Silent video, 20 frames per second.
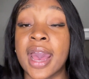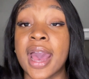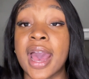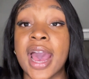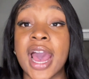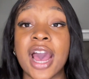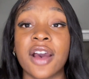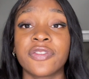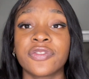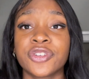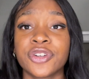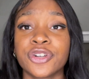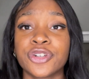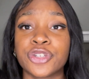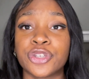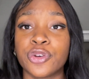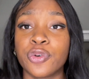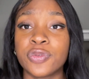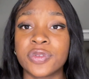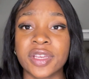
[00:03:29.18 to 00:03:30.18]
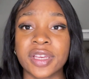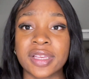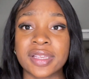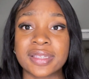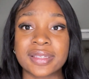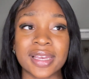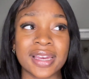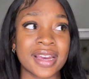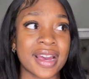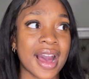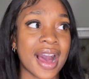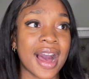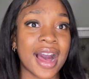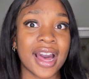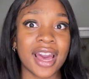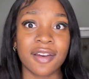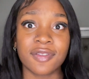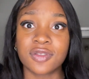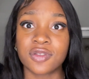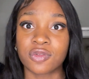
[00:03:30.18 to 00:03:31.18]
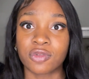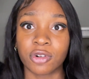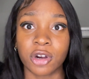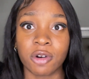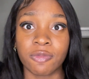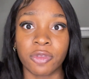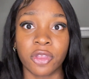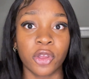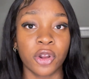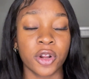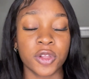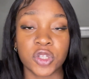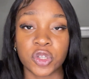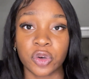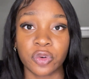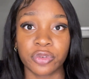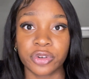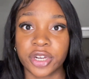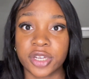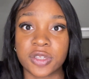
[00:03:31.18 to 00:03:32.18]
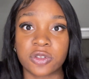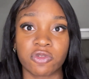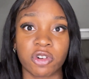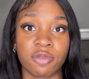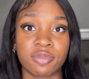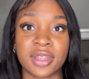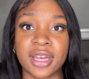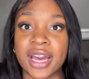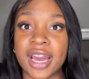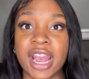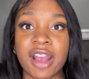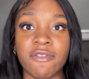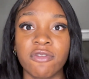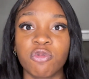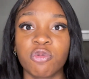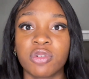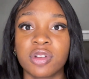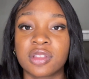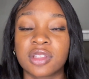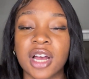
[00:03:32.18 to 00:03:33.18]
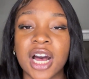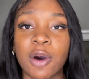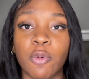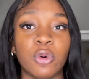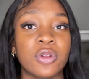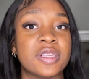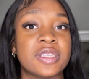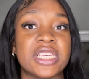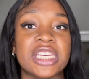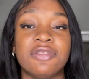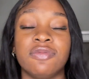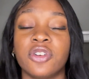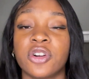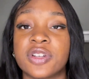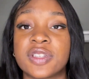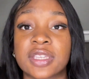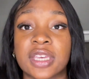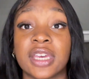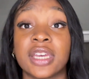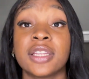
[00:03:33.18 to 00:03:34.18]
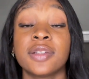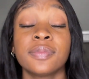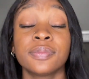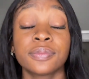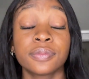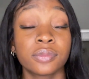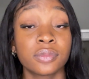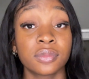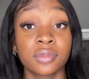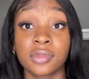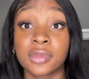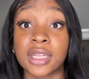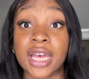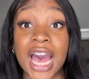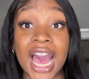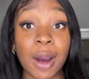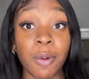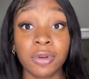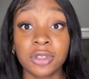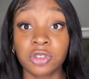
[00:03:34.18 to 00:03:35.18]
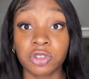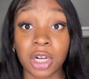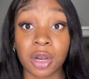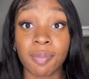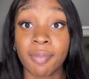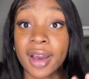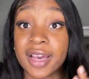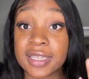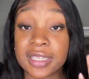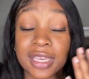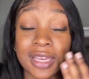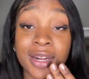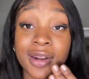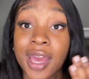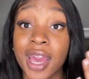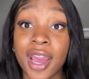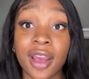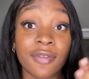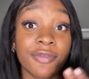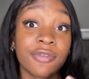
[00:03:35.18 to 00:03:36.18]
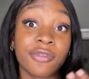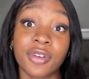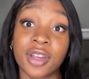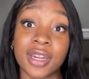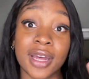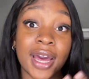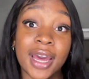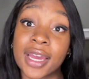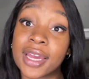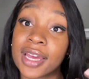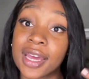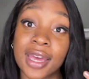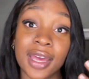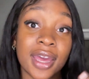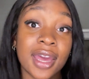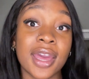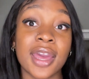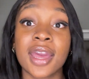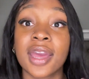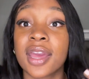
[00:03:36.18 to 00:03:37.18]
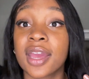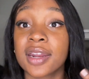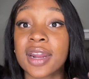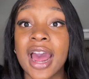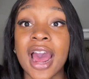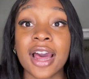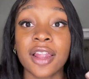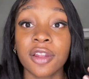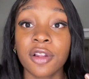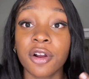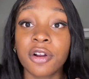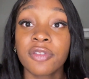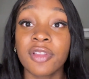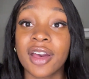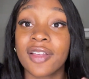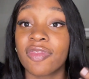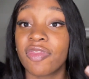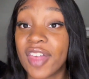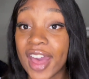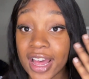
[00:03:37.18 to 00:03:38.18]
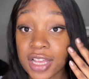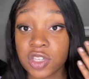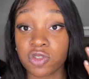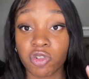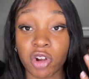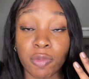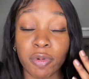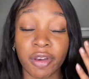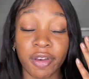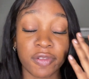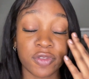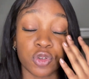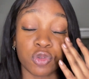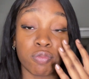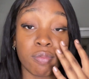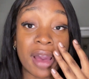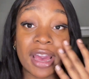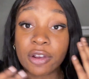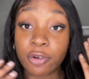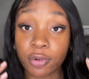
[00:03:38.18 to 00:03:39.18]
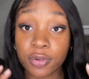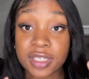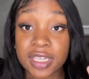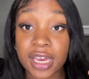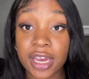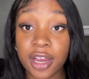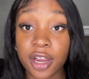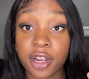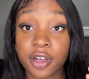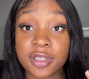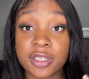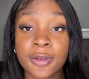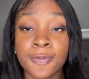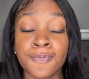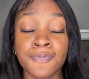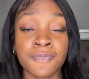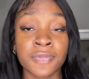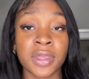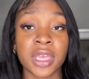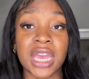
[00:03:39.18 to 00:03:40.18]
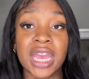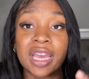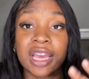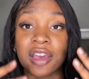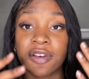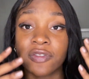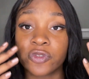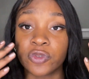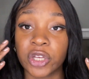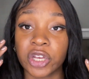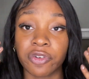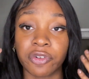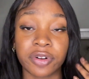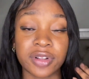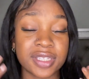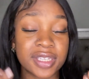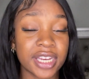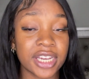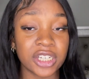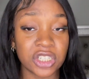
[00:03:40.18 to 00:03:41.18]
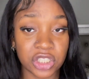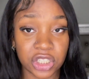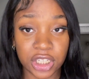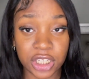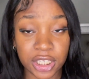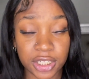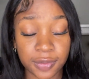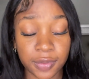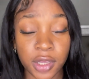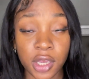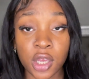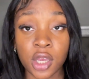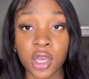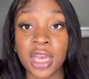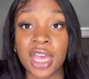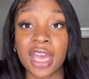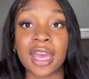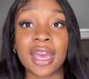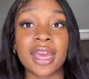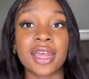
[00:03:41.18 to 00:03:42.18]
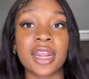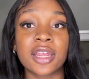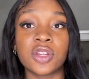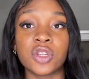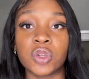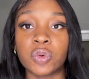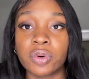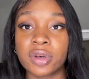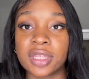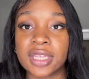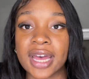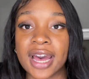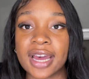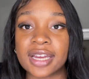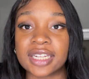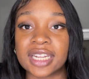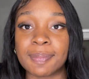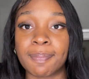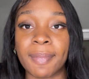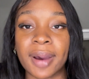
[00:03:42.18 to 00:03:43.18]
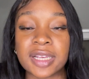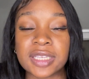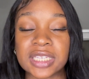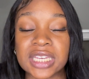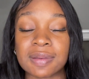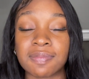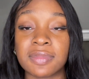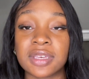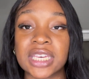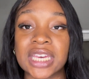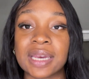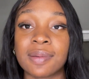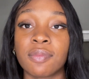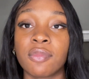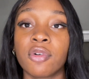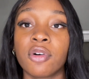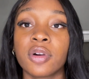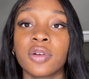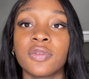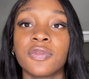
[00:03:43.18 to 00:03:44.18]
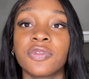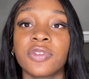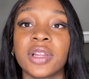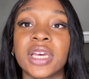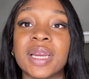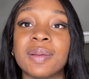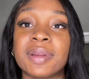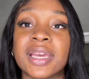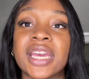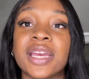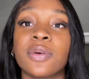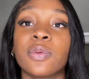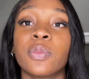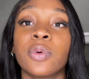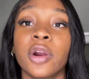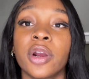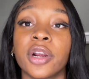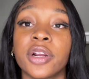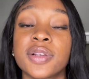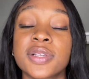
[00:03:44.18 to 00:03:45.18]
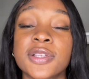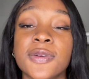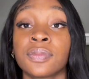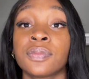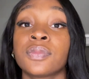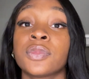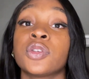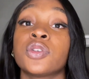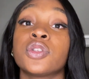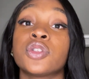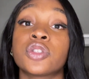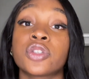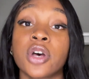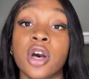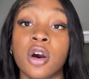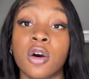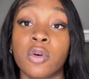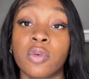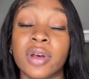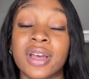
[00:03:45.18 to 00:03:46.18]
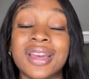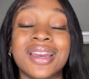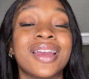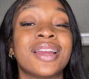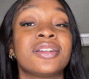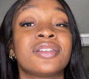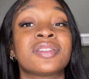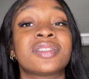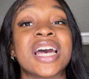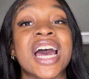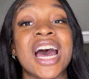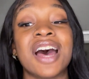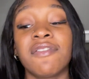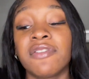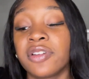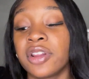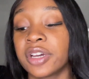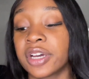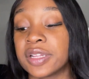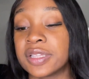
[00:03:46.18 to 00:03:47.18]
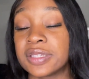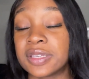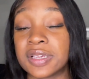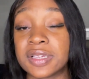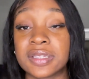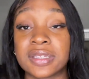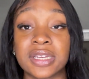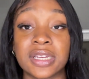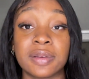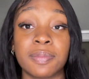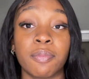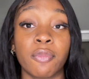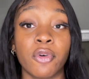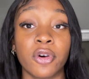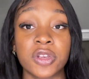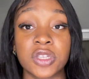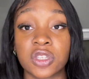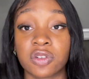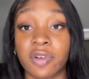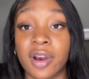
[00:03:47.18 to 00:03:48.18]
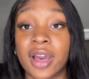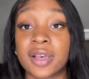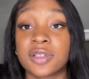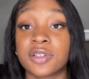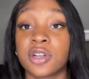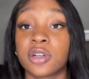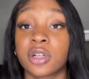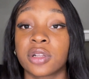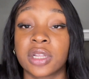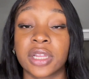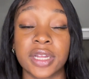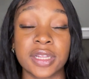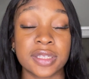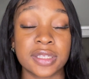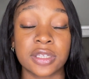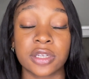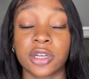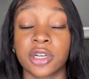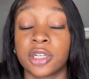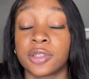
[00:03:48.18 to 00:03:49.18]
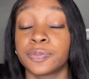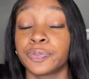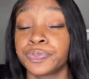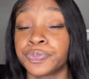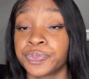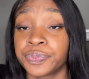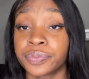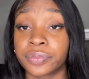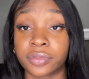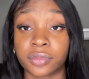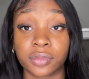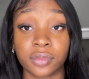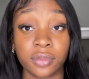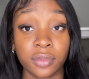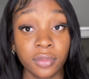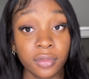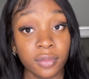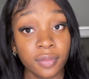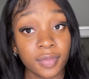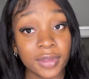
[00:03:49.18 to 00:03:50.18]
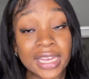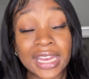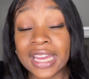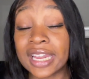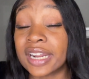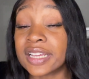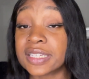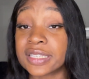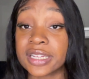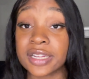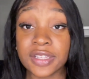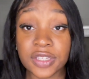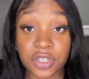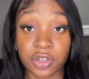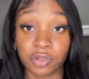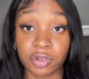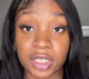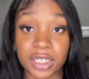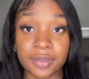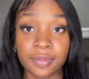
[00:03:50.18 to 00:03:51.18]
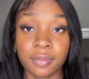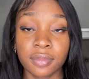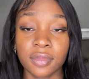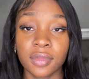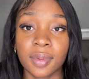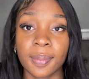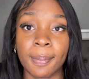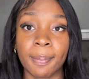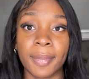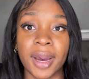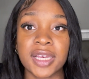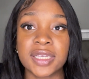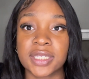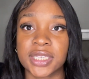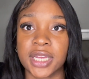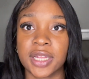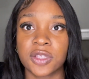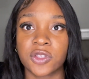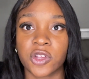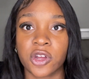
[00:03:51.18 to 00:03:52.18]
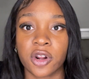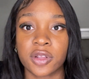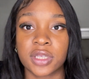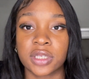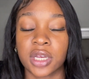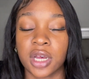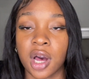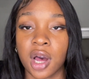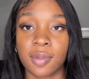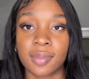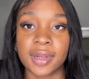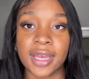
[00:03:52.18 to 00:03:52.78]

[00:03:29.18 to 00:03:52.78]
After using St. Ives scrub, the notorious scrub that everyone thought would save their skin, I would scrub my skin every night. And I learned that that scrub gives you micro tears, it gives you irritation. And in doing that, my skin became more inflamed and worse. So, and just having a consistent moisturizer, cleanser, and a sunscreen, my skin started to calm